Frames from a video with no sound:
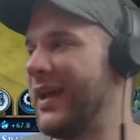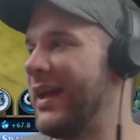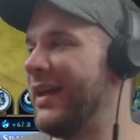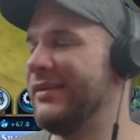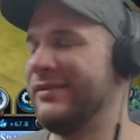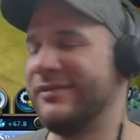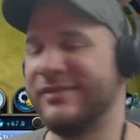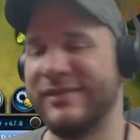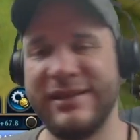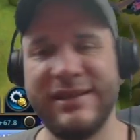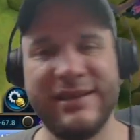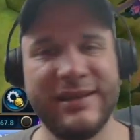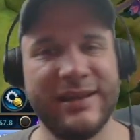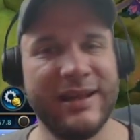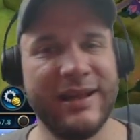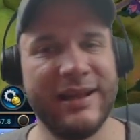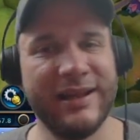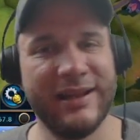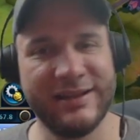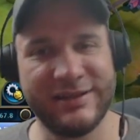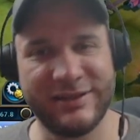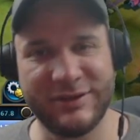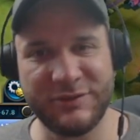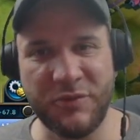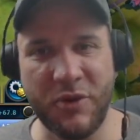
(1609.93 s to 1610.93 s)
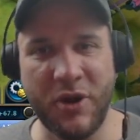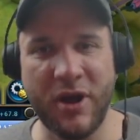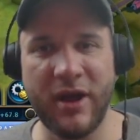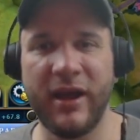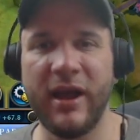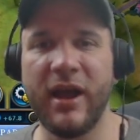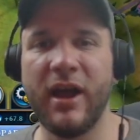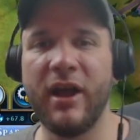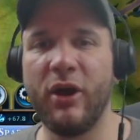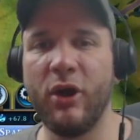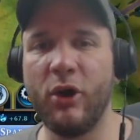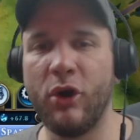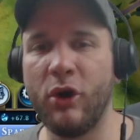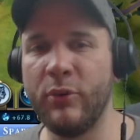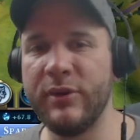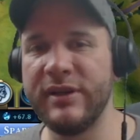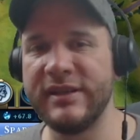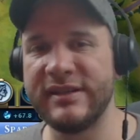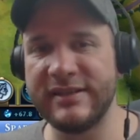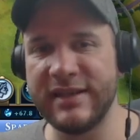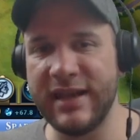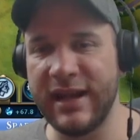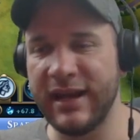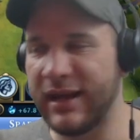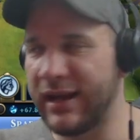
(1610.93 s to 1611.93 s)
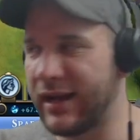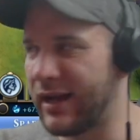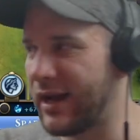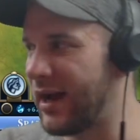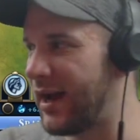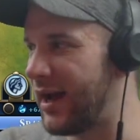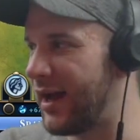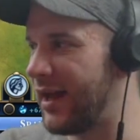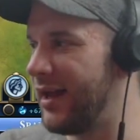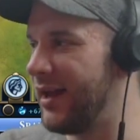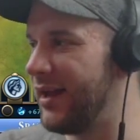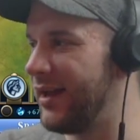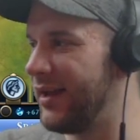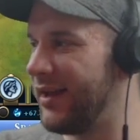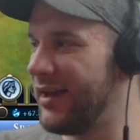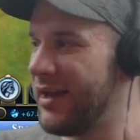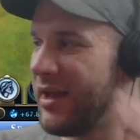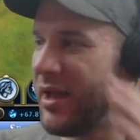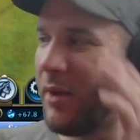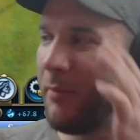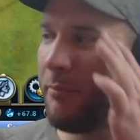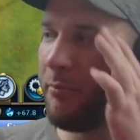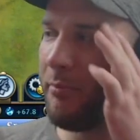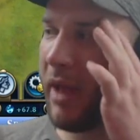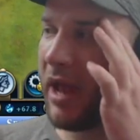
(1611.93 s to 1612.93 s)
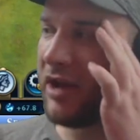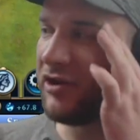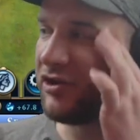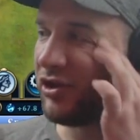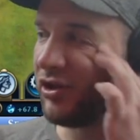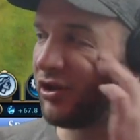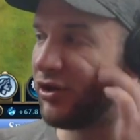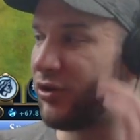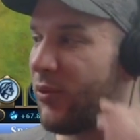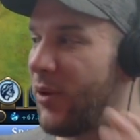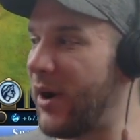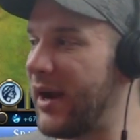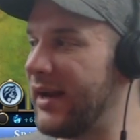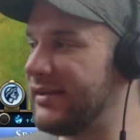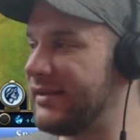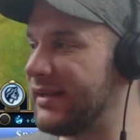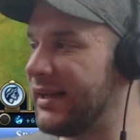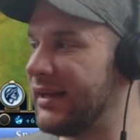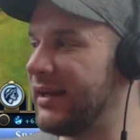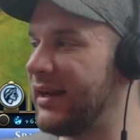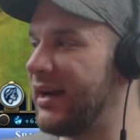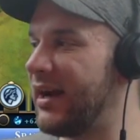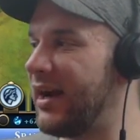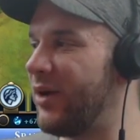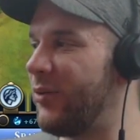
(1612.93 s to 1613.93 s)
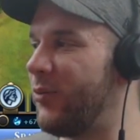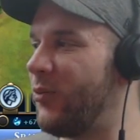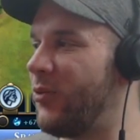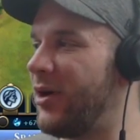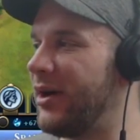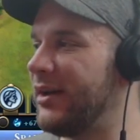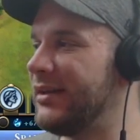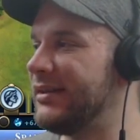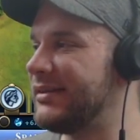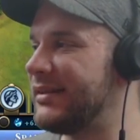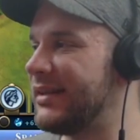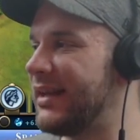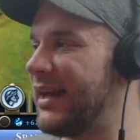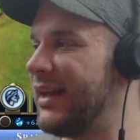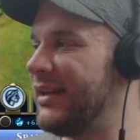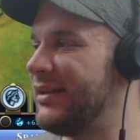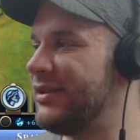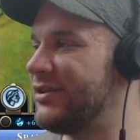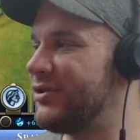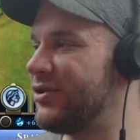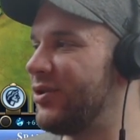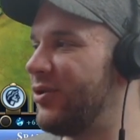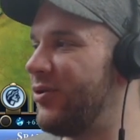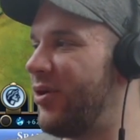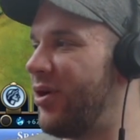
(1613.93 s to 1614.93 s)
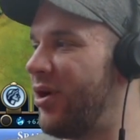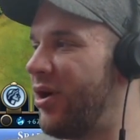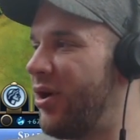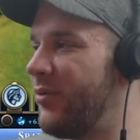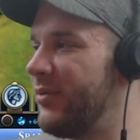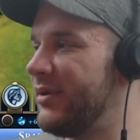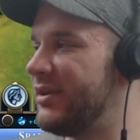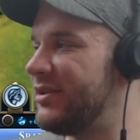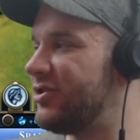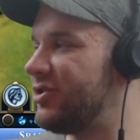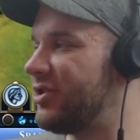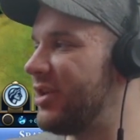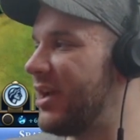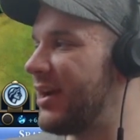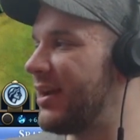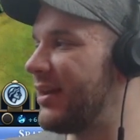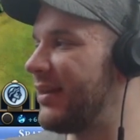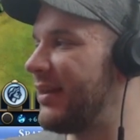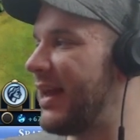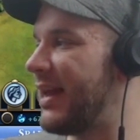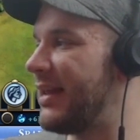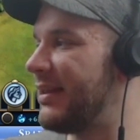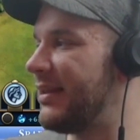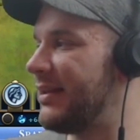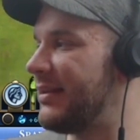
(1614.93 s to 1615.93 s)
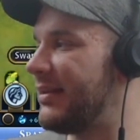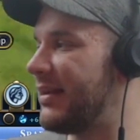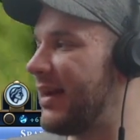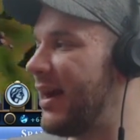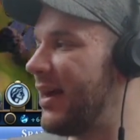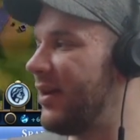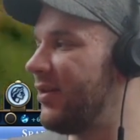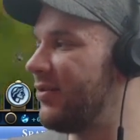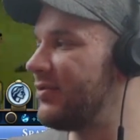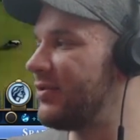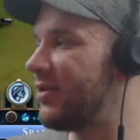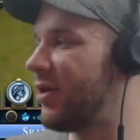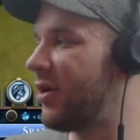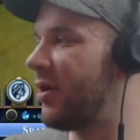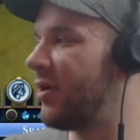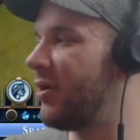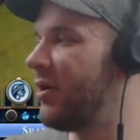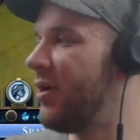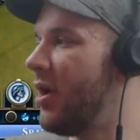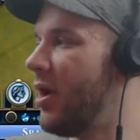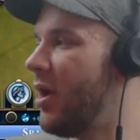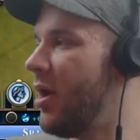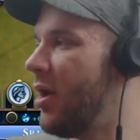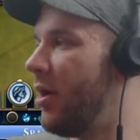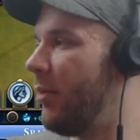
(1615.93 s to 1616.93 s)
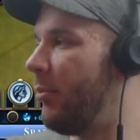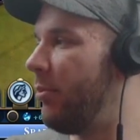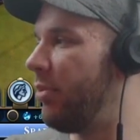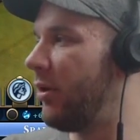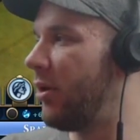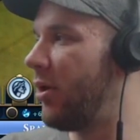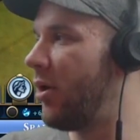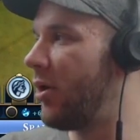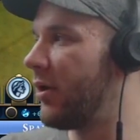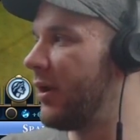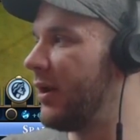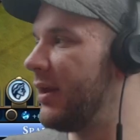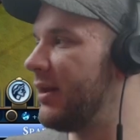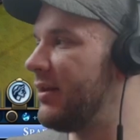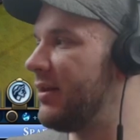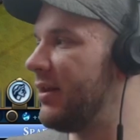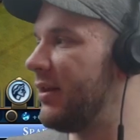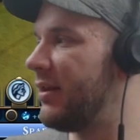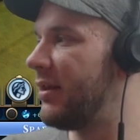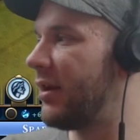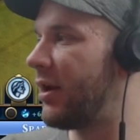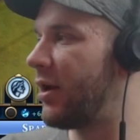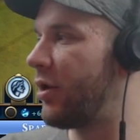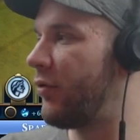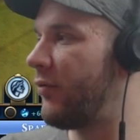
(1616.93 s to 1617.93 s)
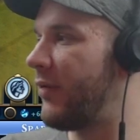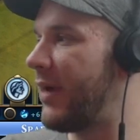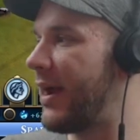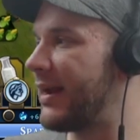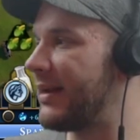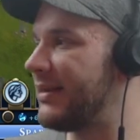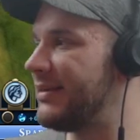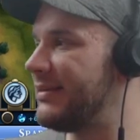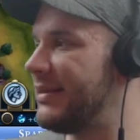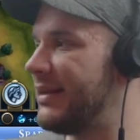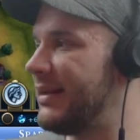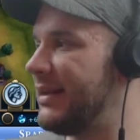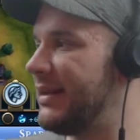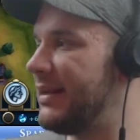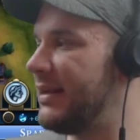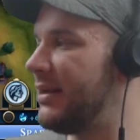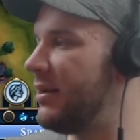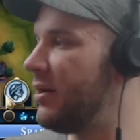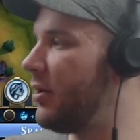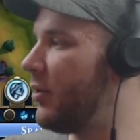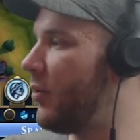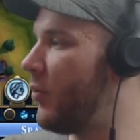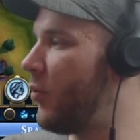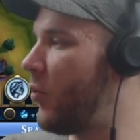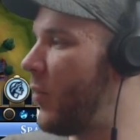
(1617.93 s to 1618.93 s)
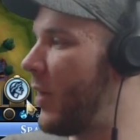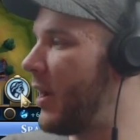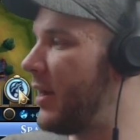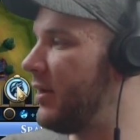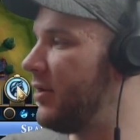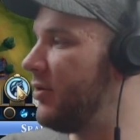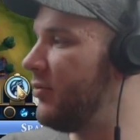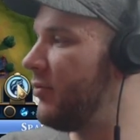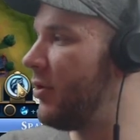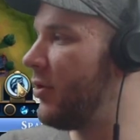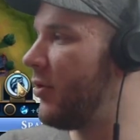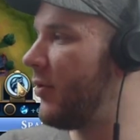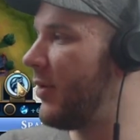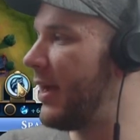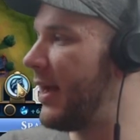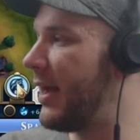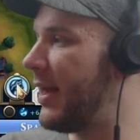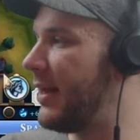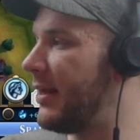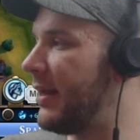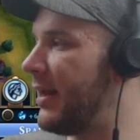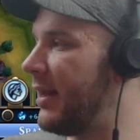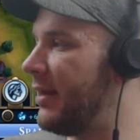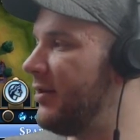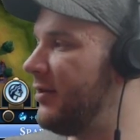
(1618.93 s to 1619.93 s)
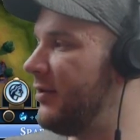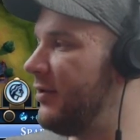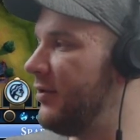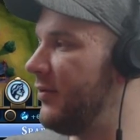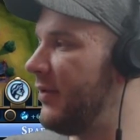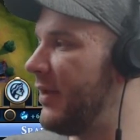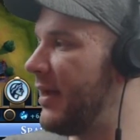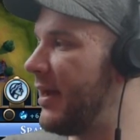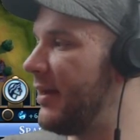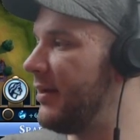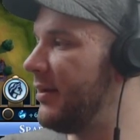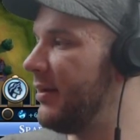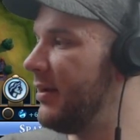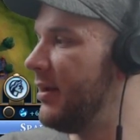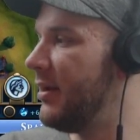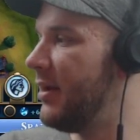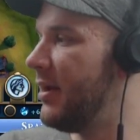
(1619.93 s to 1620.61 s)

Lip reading: And see, this is why I always say, measure twice and cut once. And so always check that the tiles are belonging to the correct city here when you go ahead and do that.